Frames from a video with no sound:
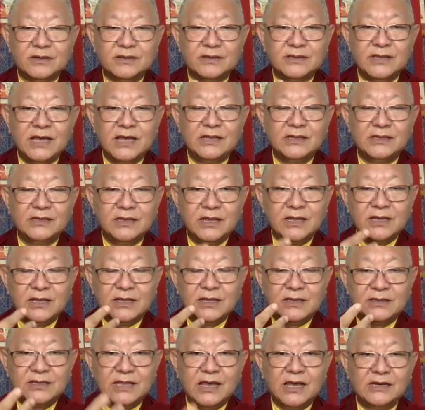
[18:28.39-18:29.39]
then
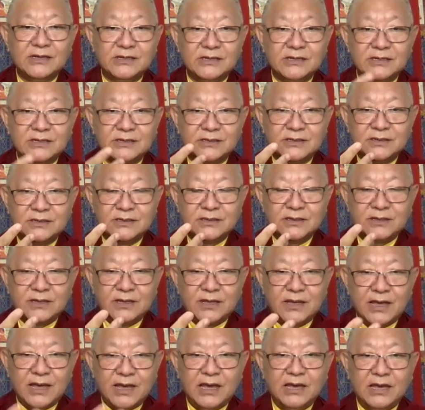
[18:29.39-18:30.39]
that
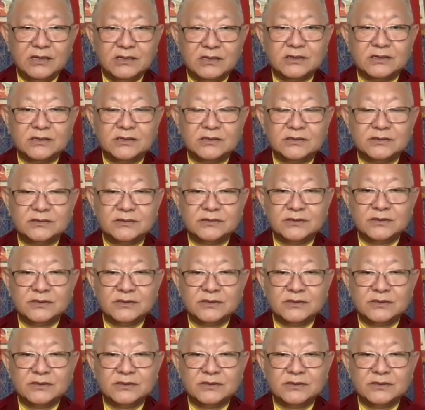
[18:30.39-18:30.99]
anger